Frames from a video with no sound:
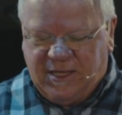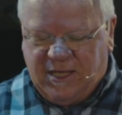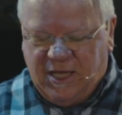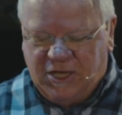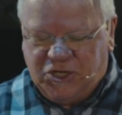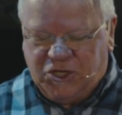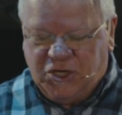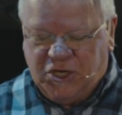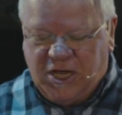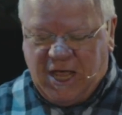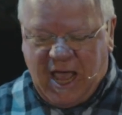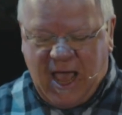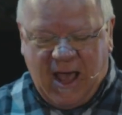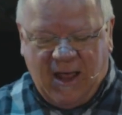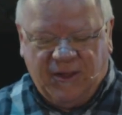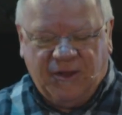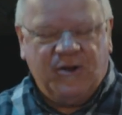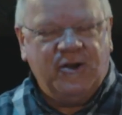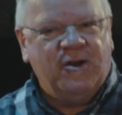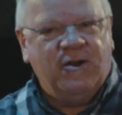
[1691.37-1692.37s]
kitchen
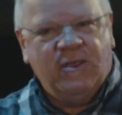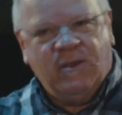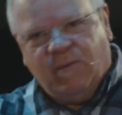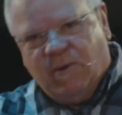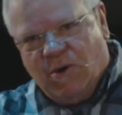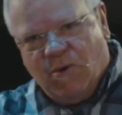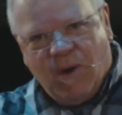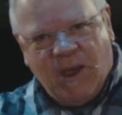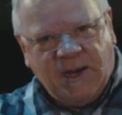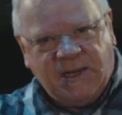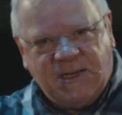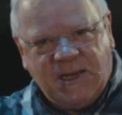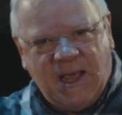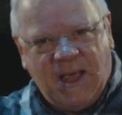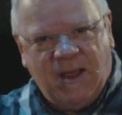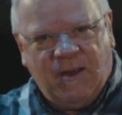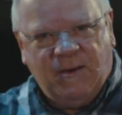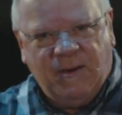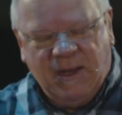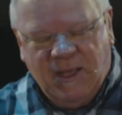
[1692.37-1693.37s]
calendar that we write
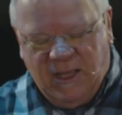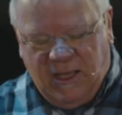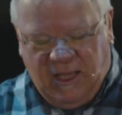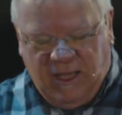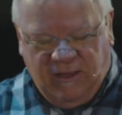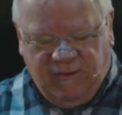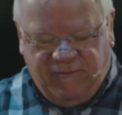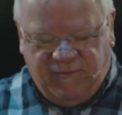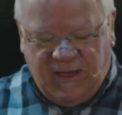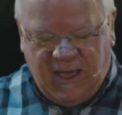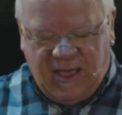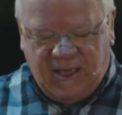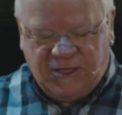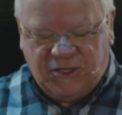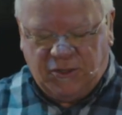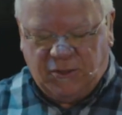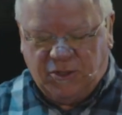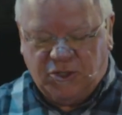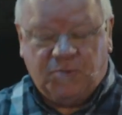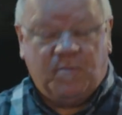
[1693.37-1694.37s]
down
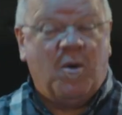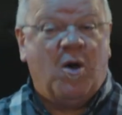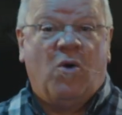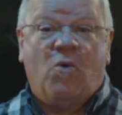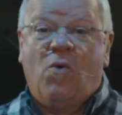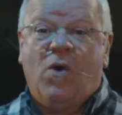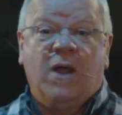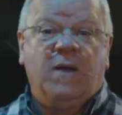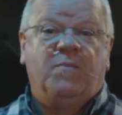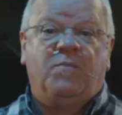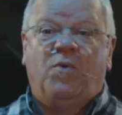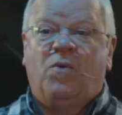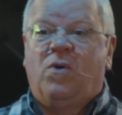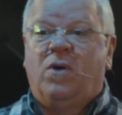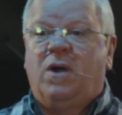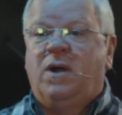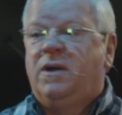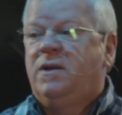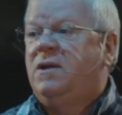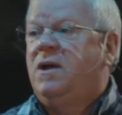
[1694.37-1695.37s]
events, or a small
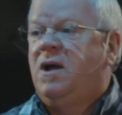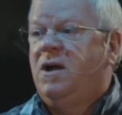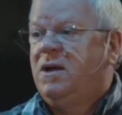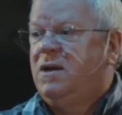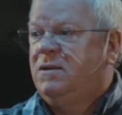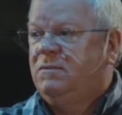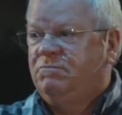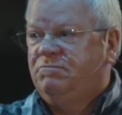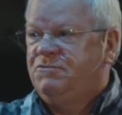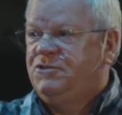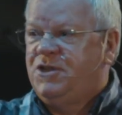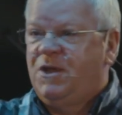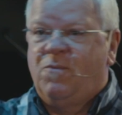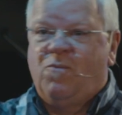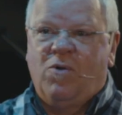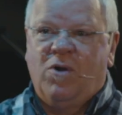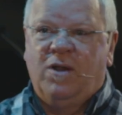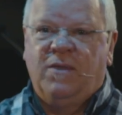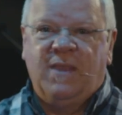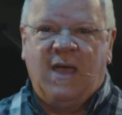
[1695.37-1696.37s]
whiteboard hung
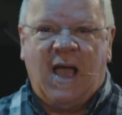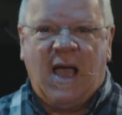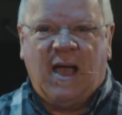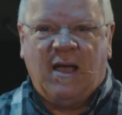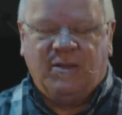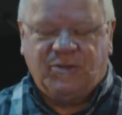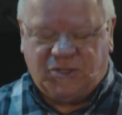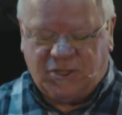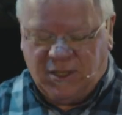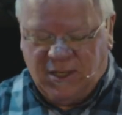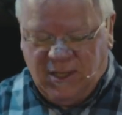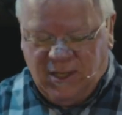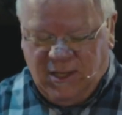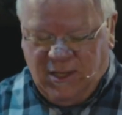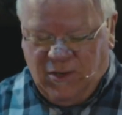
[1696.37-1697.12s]
somewhere in the house